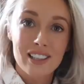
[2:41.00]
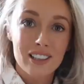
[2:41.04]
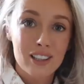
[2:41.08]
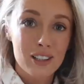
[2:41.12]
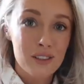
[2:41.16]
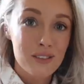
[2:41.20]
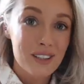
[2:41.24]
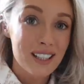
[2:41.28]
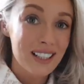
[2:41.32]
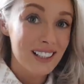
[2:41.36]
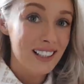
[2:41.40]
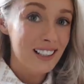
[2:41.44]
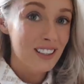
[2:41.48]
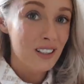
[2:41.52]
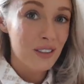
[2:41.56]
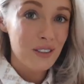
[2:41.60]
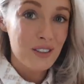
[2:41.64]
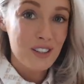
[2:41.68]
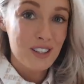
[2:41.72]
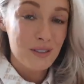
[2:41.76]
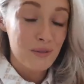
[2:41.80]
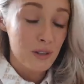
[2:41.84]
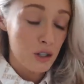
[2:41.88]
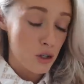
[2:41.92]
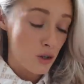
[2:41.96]
including long
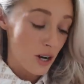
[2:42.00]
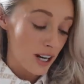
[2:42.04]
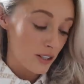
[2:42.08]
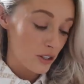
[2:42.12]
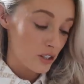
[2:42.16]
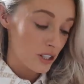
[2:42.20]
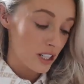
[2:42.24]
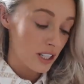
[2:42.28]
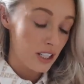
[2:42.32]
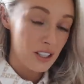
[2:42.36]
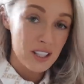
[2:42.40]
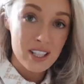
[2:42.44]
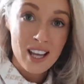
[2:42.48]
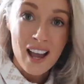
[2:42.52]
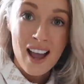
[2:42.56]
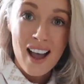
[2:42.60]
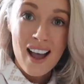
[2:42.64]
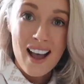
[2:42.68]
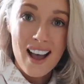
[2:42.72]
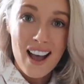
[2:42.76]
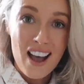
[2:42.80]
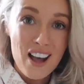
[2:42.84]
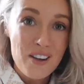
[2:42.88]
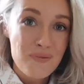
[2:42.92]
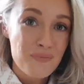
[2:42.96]
summer dresses,
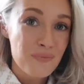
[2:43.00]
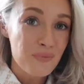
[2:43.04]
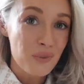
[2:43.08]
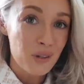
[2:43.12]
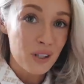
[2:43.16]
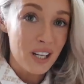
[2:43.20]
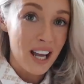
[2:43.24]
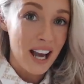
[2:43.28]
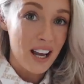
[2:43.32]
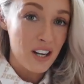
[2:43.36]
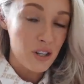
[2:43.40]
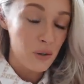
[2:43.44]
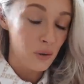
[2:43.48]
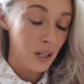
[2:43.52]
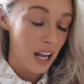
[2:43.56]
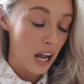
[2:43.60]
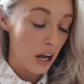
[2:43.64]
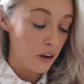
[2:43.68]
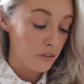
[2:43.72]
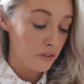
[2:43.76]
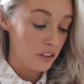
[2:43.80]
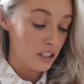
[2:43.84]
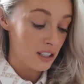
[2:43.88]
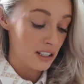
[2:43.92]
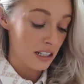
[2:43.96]
more casual
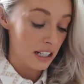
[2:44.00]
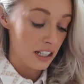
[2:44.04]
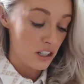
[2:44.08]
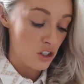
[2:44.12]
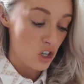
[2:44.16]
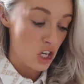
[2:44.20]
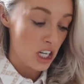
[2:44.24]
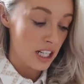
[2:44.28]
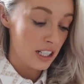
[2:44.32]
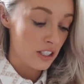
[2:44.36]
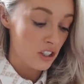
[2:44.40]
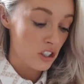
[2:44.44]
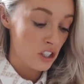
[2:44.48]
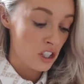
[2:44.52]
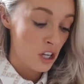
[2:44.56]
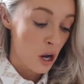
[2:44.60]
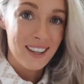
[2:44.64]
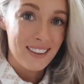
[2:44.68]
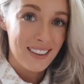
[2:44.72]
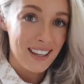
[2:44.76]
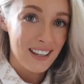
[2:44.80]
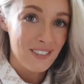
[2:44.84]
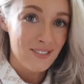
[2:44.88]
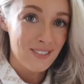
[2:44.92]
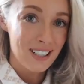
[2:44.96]
outfits like jeans.
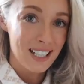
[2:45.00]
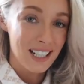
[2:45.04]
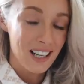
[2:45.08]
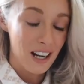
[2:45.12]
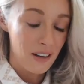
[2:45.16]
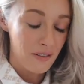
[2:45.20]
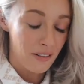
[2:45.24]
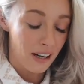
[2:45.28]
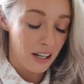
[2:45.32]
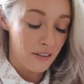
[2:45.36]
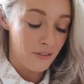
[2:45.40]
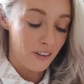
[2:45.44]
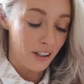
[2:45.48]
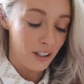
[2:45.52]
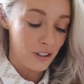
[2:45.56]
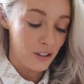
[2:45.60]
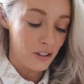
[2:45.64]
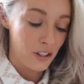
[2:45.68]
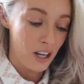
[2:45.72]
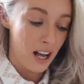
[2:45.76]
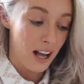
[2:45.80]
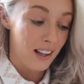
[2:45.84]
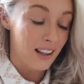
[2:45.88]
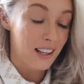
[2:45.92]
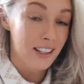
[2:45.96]
They really are very
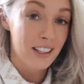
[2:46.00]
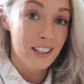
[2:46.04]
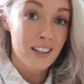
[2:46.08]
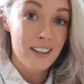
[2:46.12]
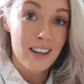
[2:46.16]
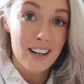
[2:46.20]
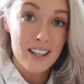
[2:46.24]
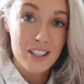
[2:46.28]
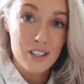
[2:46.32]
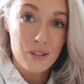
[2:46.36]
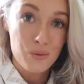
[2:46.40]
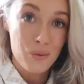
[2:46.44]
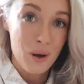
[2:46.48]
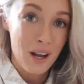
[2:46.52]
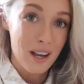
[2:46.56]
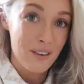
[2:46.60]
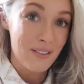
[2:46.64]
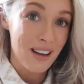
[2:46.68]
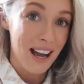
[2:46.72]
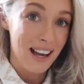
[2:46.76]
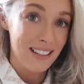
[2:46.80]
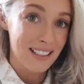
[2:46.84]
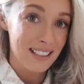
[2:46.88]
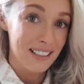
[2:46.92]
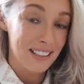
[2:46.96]
versatile and a nice way of
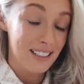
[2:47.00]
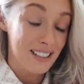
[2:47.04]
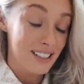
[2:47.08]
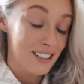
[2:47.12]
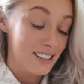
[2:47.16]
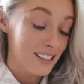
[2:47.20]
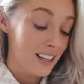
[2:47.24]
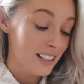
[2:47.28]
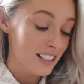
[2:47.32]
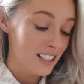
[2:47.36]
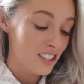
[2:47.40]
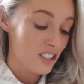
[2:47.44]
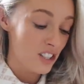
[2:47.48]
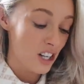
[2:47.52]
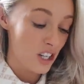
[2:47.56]
adding a designer